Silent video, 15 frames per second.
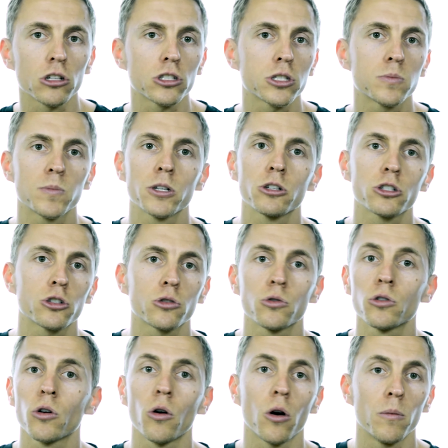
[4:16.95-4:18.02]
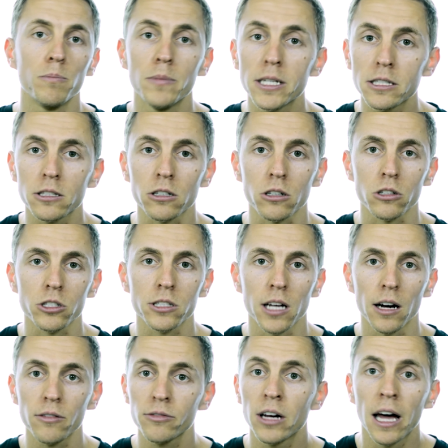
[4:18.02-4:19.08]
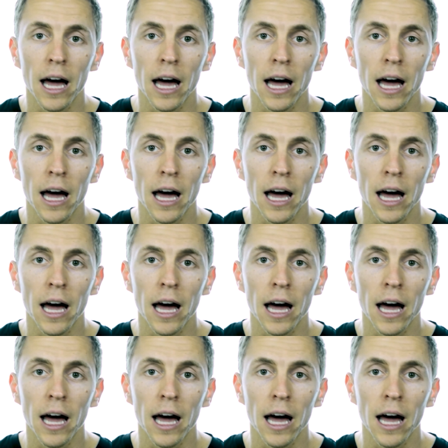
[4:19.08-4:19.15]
spiritual, or mystical stuff.